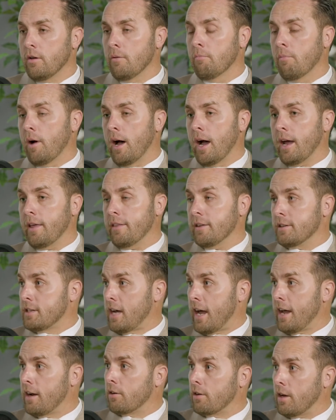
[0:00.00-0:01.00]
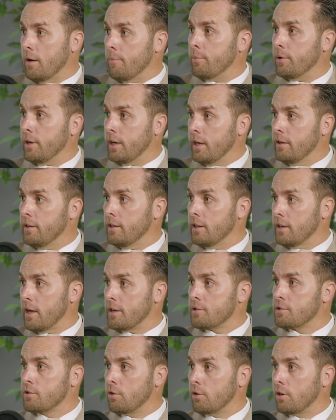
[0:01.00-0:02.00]
by the title company, the
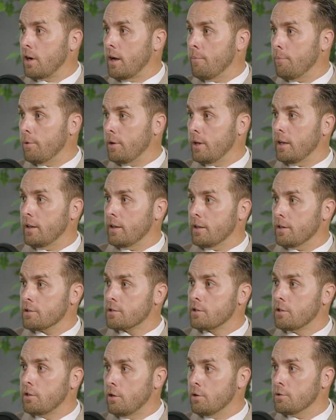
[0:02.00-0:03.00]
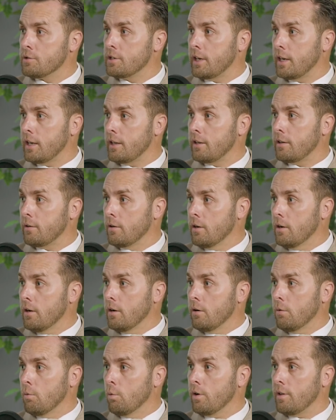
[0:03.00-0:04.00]
escrow company that is closing it
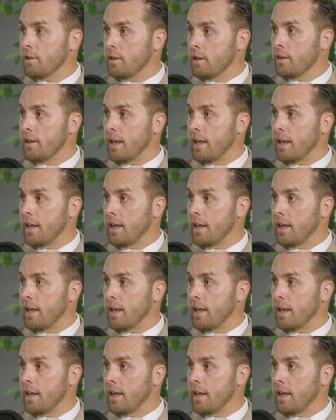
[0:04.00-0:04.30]
within